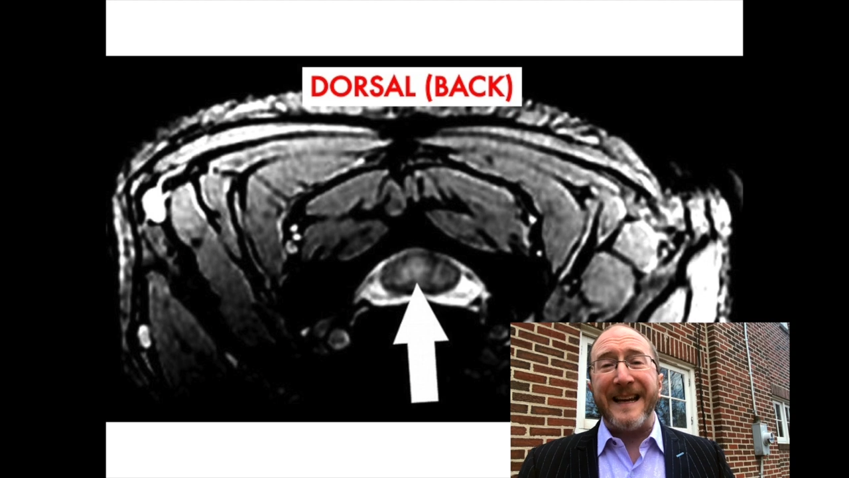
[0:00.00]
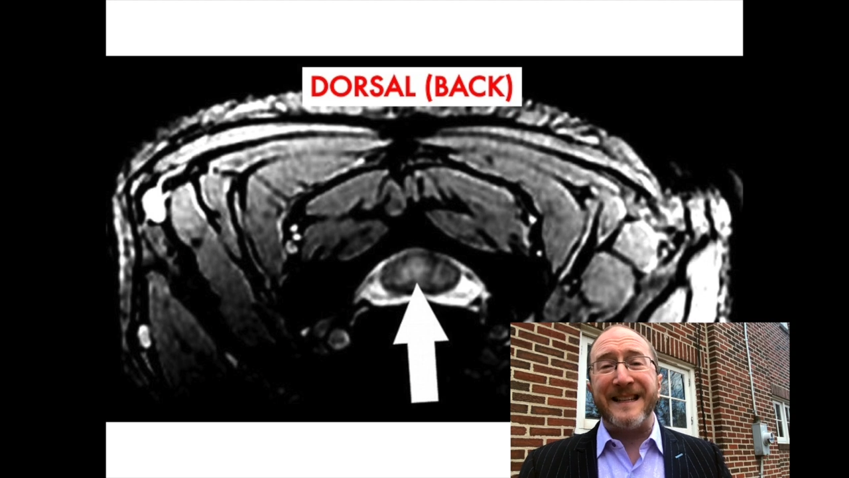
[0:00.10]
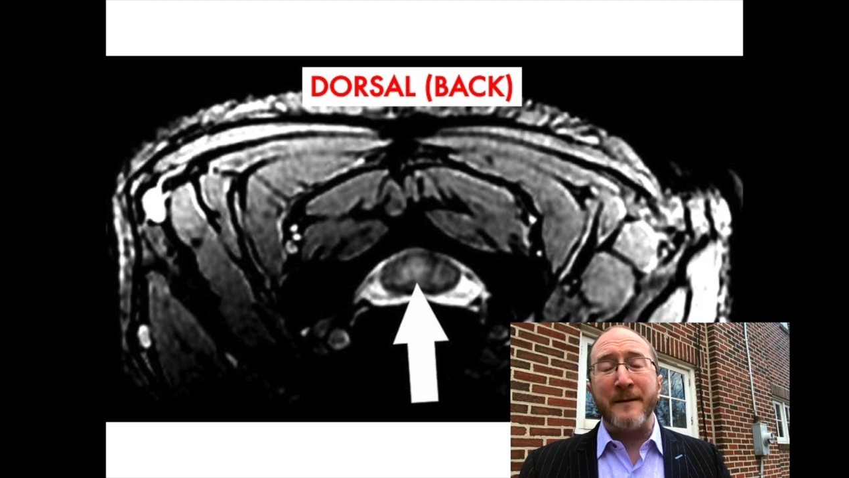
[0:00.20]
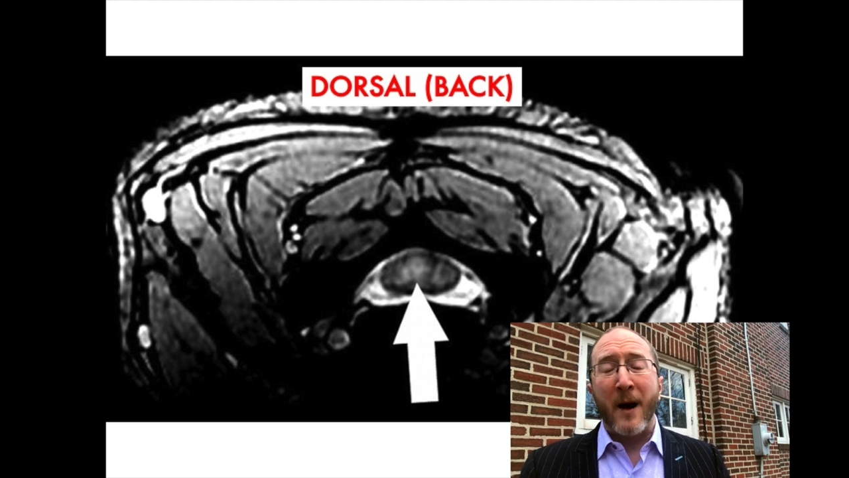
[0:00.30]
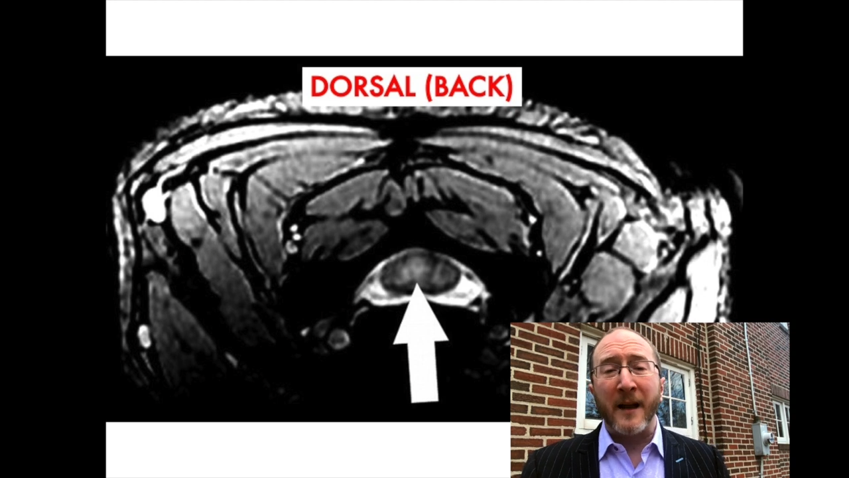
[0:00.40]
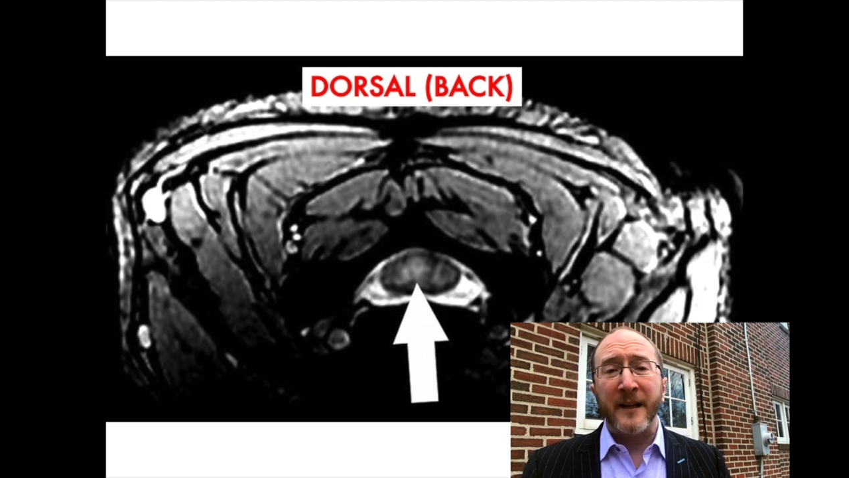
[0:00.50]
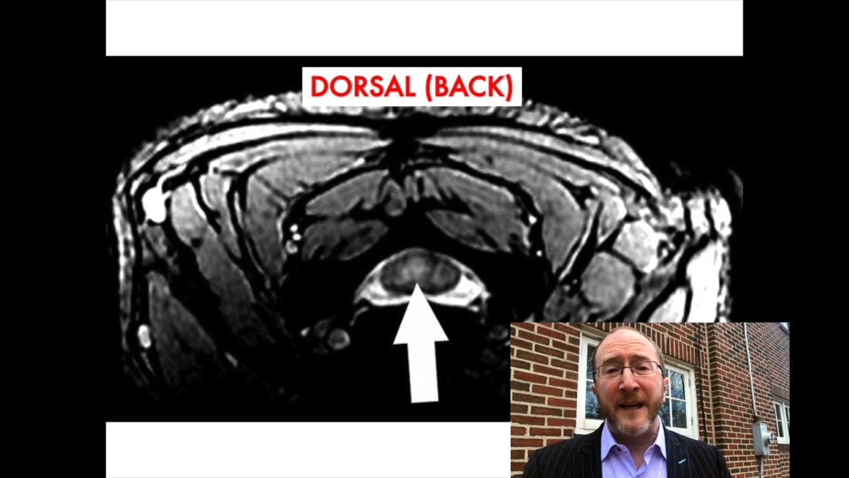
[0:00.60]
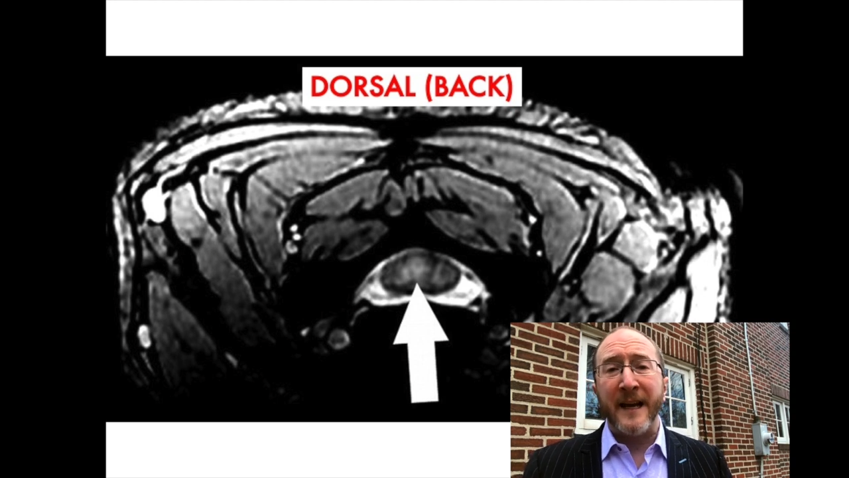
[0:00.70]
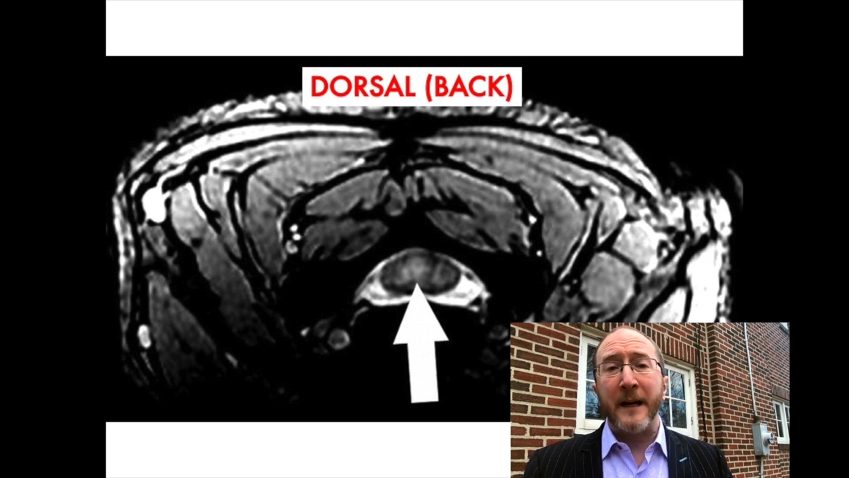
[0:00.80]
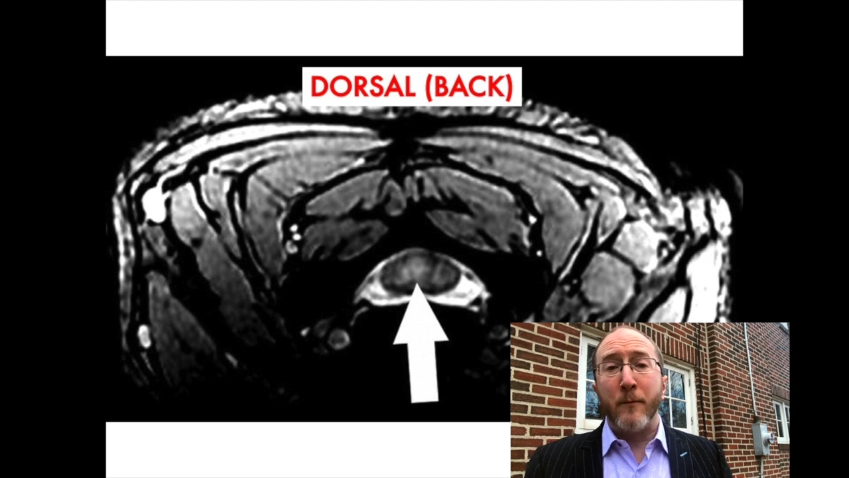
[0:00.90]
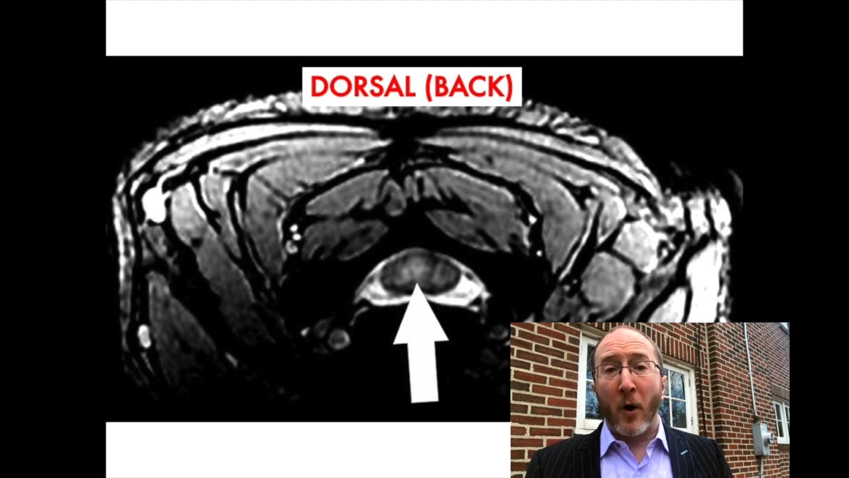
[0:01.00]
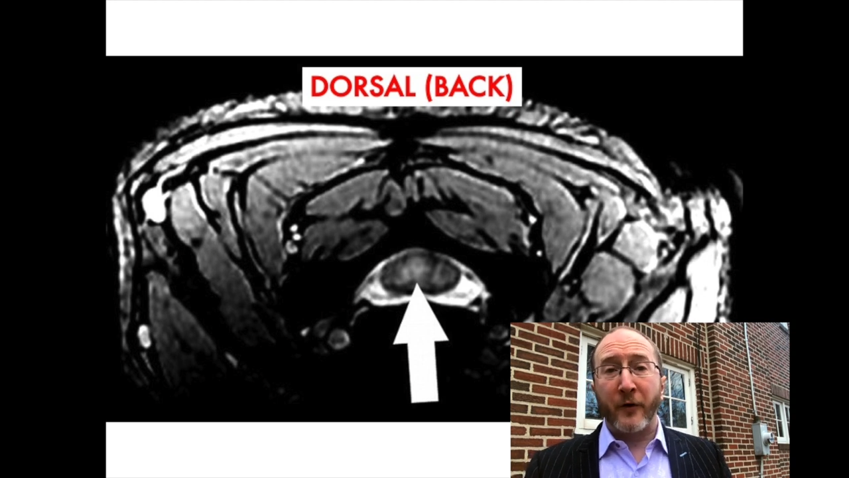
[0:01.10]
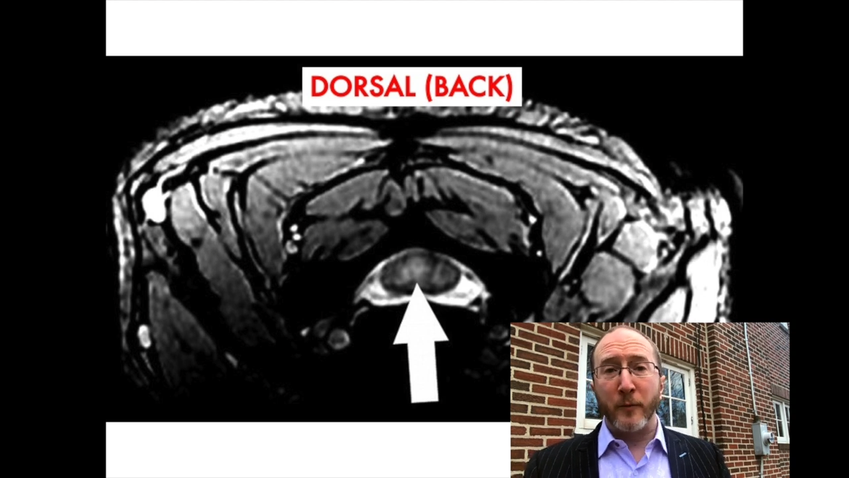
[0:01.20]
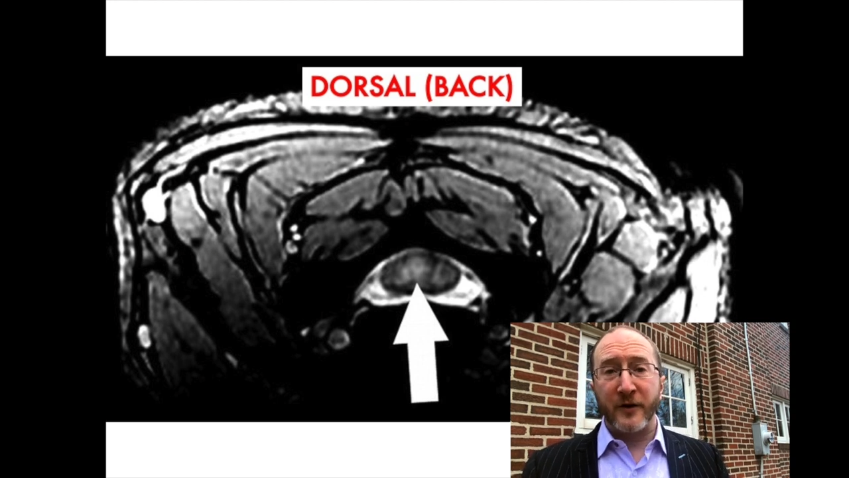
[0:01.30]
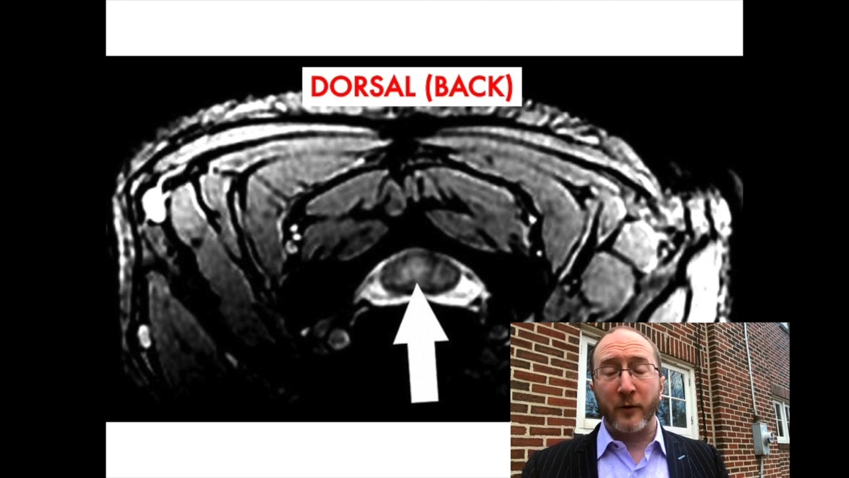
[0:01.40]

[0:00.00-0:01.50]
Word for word: a demyelinating multiple